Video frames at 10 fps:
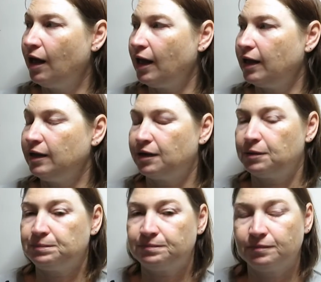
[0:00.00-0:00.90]

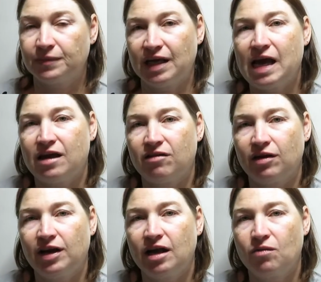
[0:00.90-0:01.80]
And yeah,
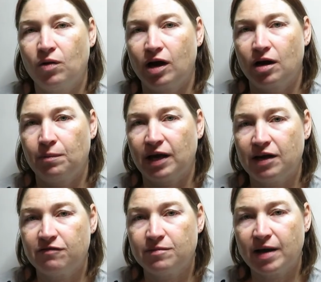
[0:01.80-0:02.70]
so that's what I got
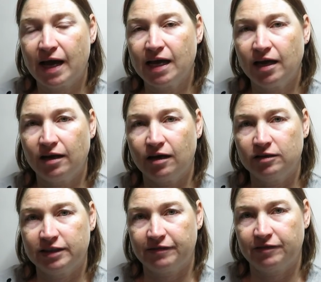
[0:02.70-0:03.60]
planned for May, and
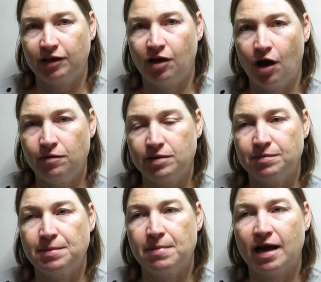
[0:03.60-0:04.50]
I definitely hope to
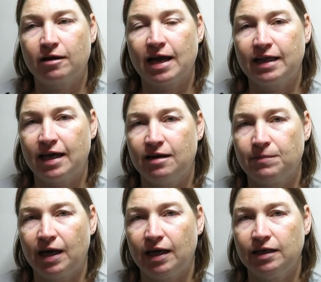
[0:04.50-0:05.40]
be back at the end of
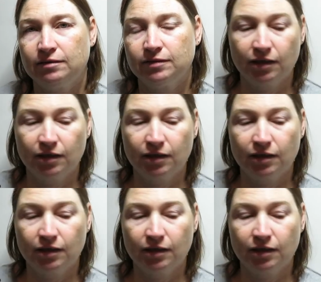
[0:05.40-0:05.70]
May